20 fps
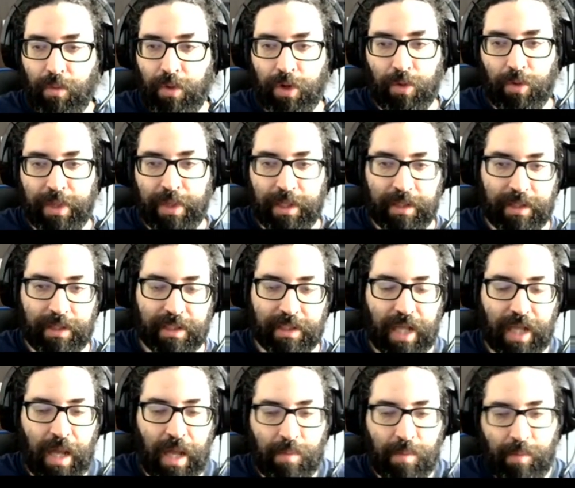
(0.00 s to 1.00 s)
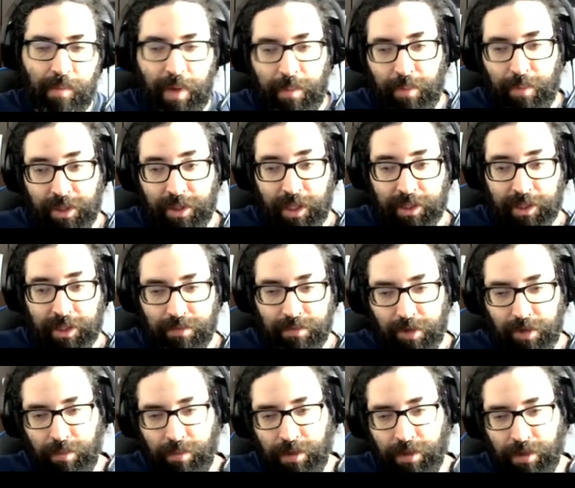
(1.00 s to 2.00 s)
will be the same by projection
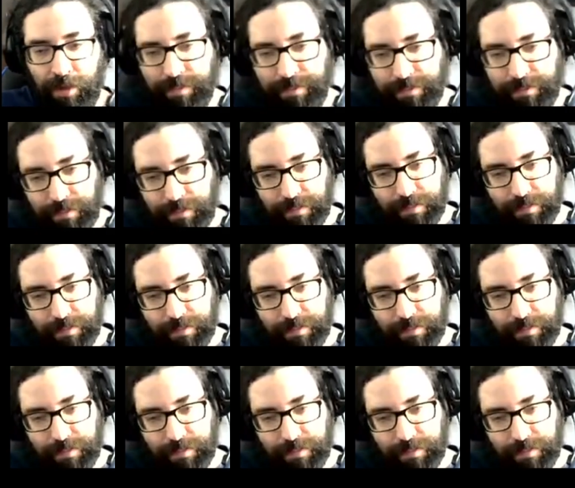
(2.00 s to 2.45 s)
formula.